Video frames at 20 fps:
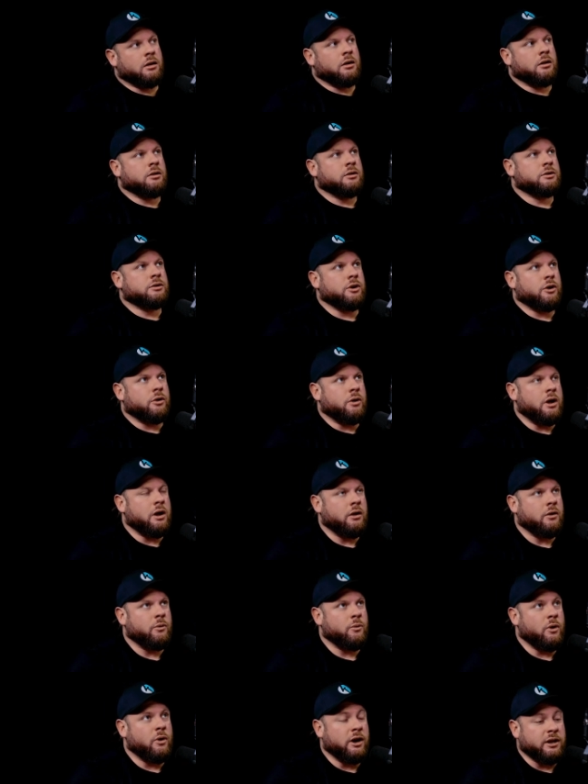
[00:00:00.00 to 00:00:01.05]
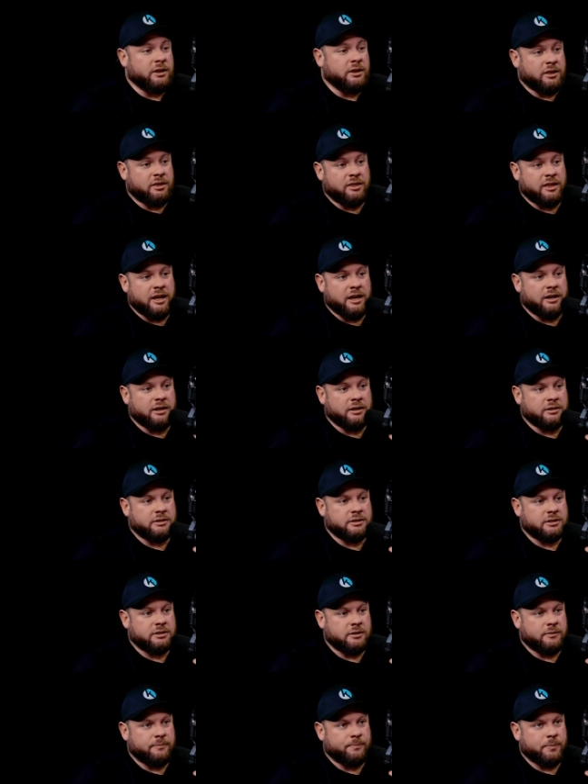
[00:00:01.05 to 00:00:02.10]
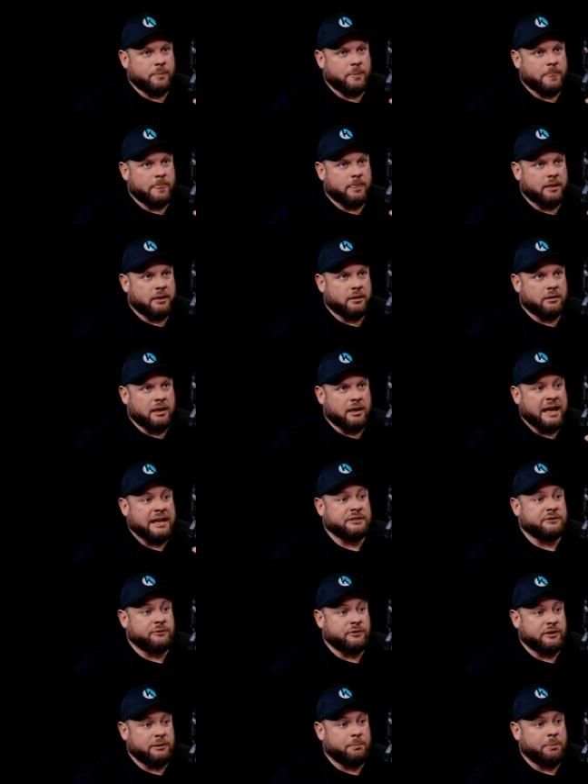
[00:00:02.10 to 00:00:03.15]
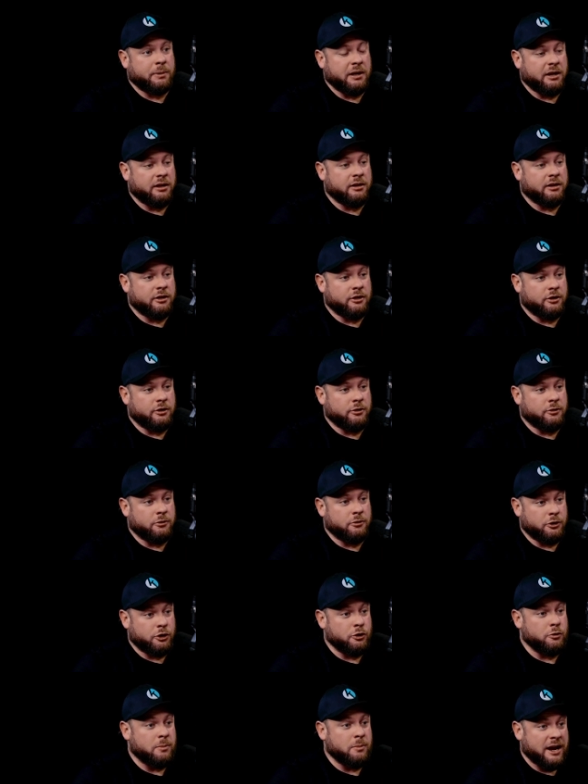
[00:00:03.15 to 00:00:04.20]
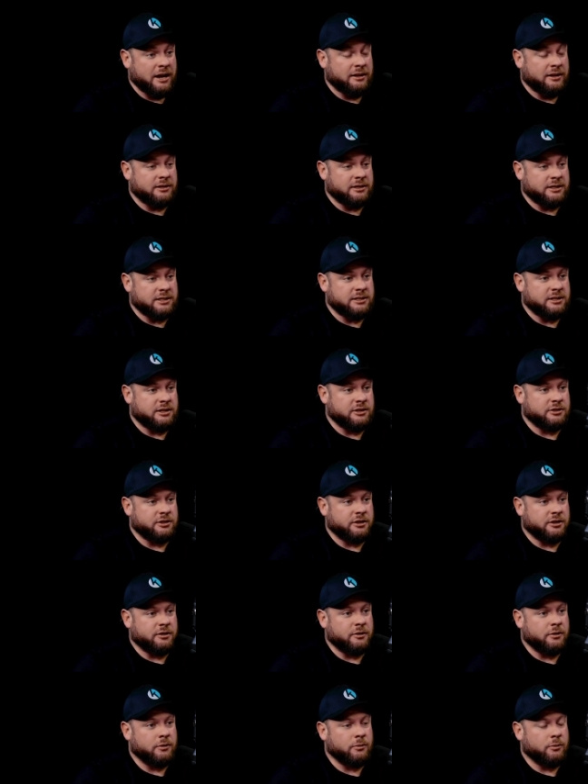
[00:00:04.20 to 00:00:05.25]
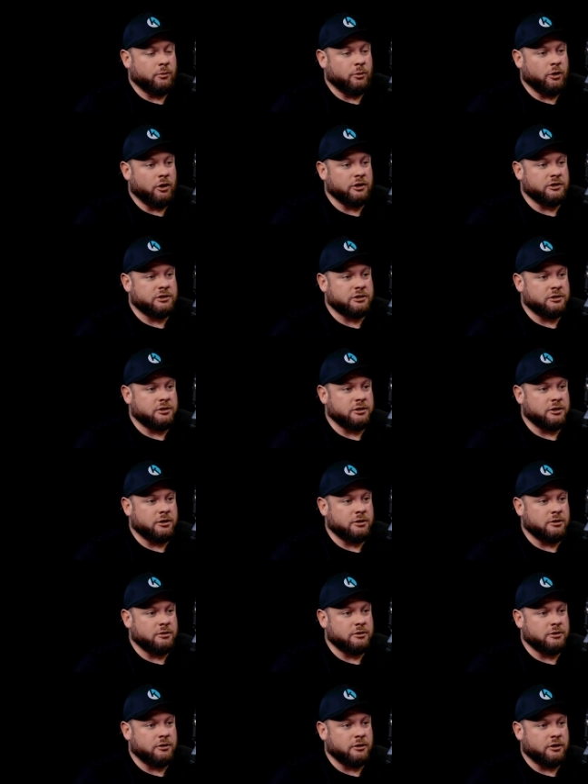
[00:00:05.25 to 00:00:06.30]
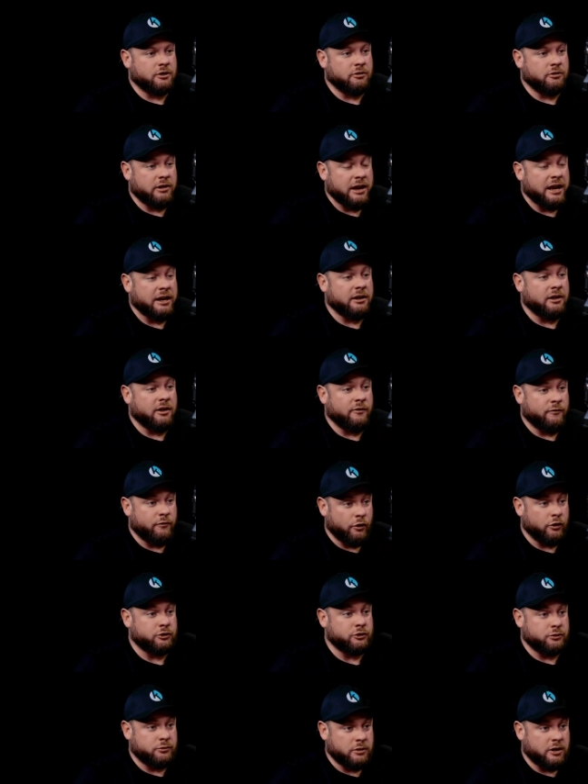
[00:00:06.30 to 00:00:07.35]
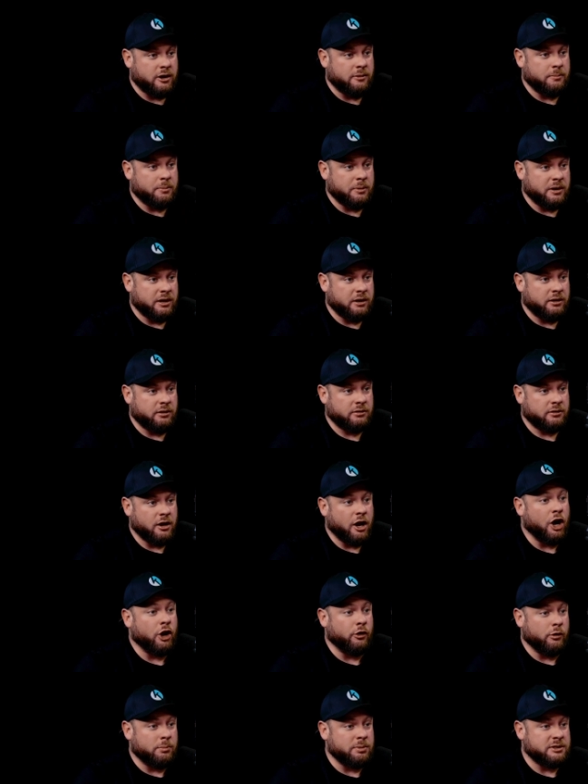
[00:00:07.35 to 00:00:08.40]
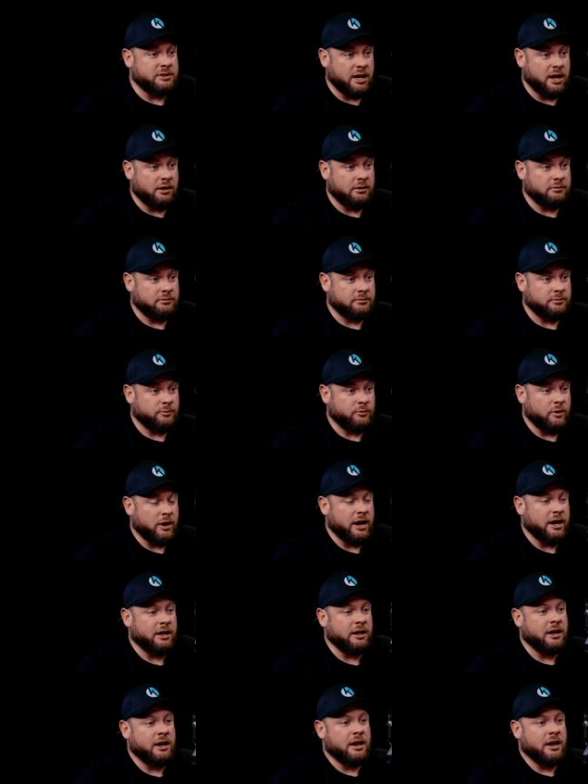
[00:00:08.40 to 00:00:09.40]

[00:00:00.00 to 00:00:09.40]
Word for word: So one of the things as VP that you you made the decision was to to create a virtual company 100%, right?